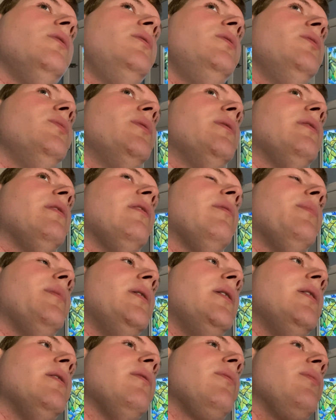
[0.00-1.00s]
dude, what's his
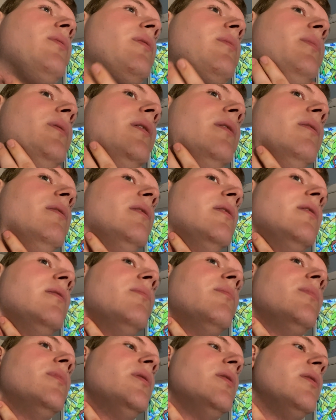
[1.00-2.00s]
boss? What's the boss name?
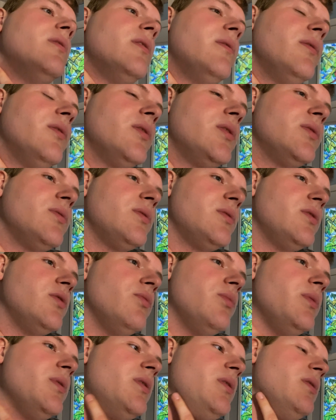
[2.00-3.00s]
I feel so
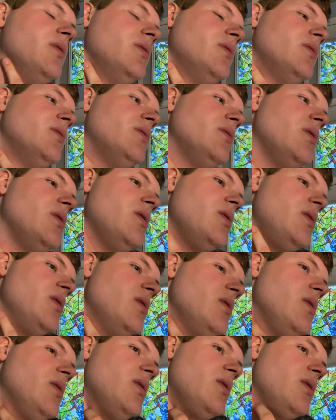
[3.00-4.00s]
stupid.
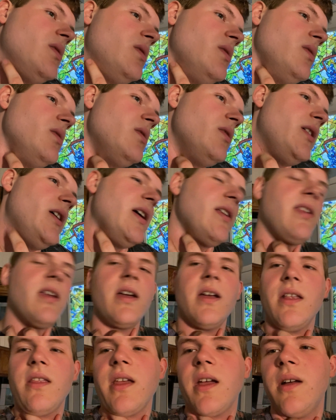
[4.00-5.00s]
Oh yeah, it's like
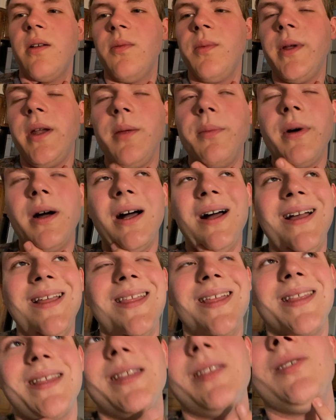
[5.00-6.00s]
a mini boss,
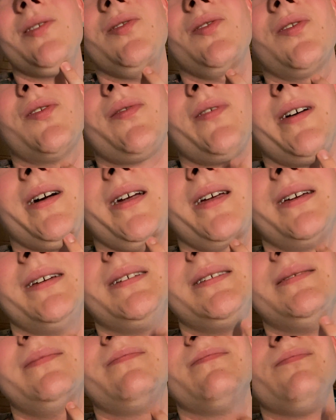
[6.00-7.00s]
and then there's
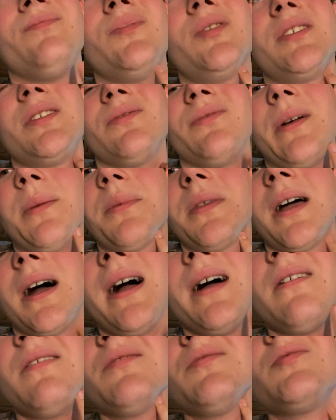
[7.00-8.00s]
fucking what's the
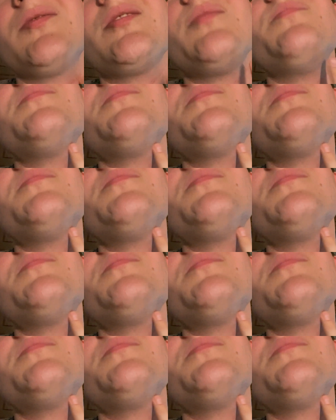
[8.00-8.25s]
Reptile you come